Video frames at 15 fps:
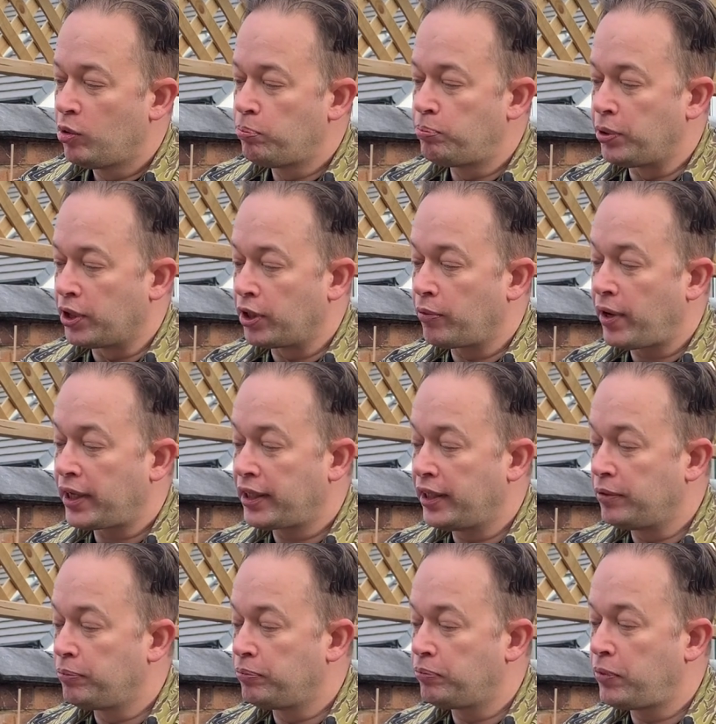But I
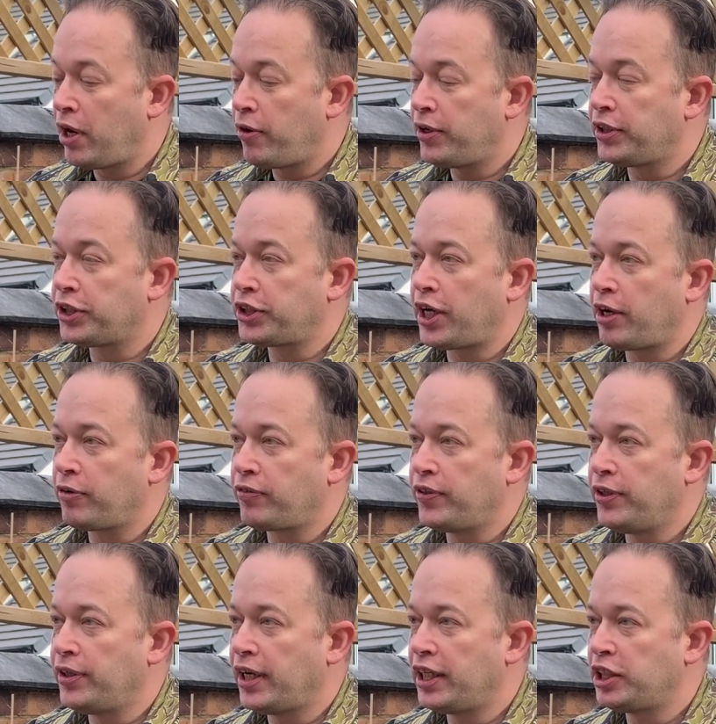reckon wear it in the shower a
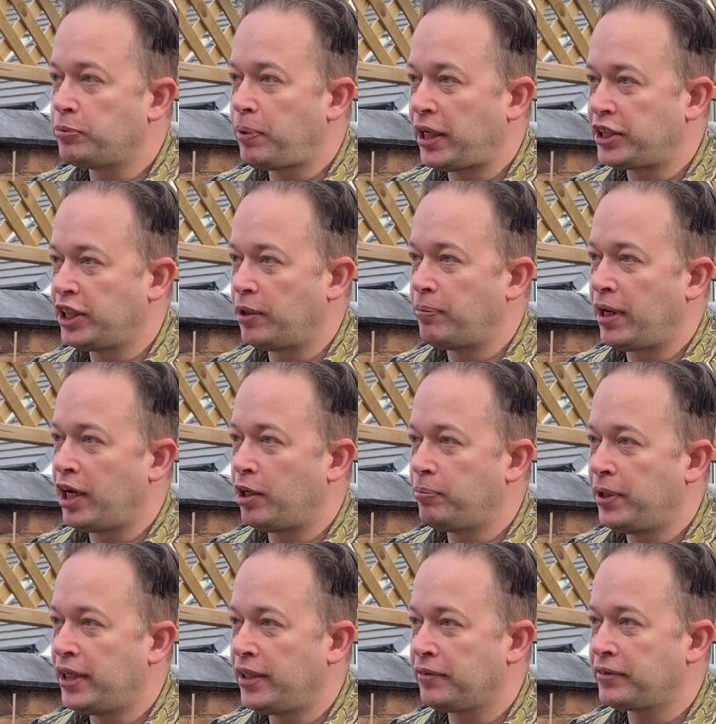few days, bash it about a
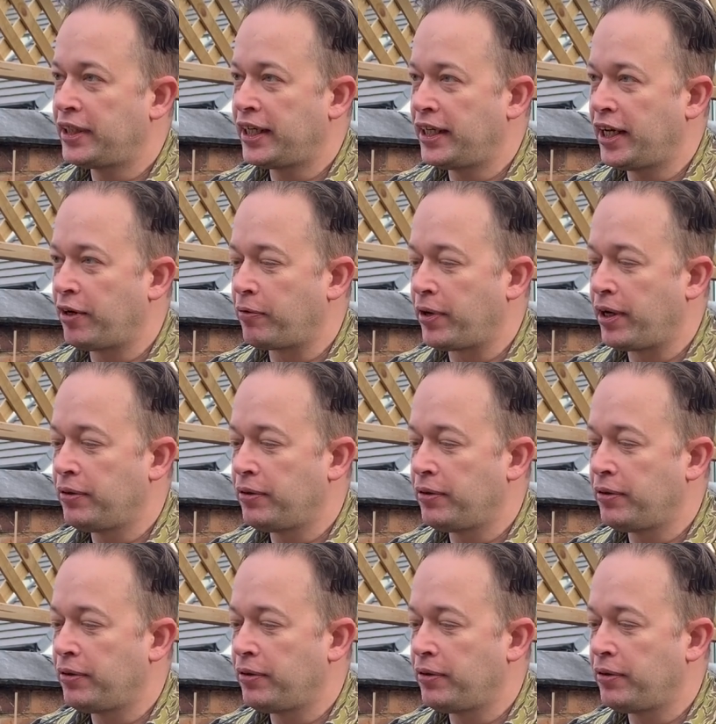bit, kick it around.